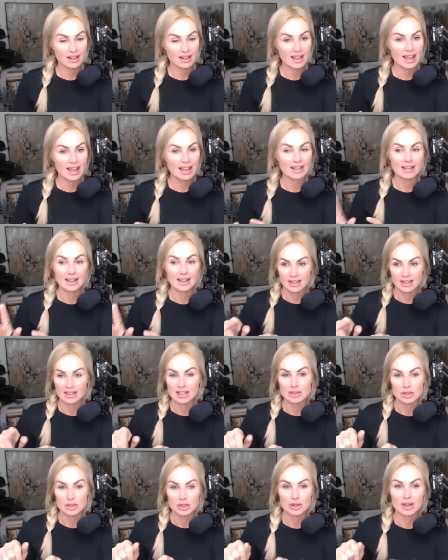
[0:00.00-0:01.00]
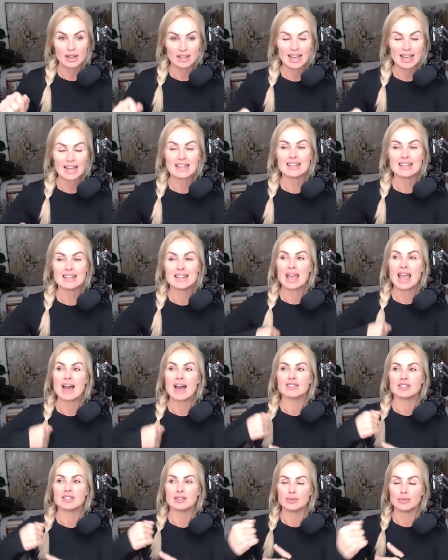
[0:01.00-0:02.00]
I think that's what you're getting at. And then we
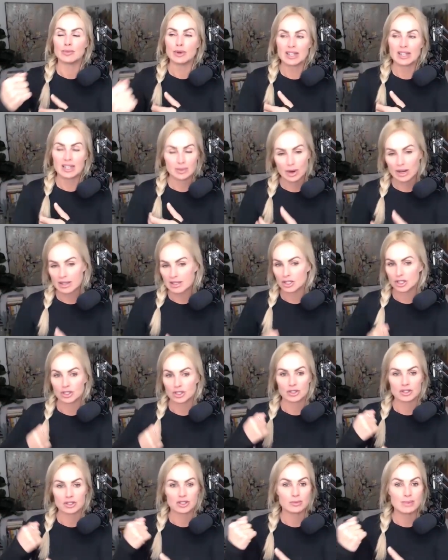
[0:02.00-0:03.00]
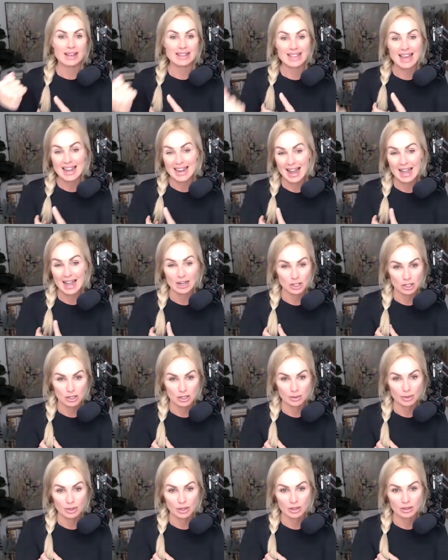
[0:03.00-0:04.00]
have to bring in practitioners to make that
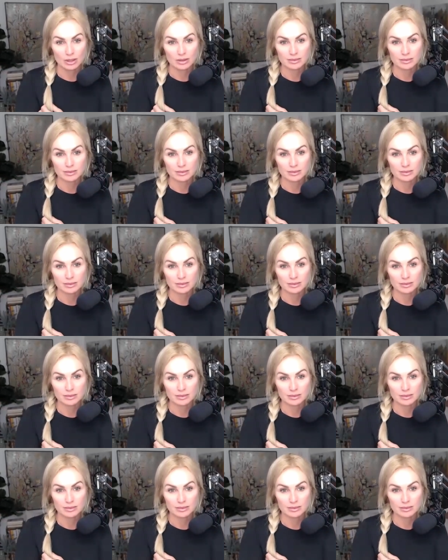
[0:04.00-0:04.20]
actionable.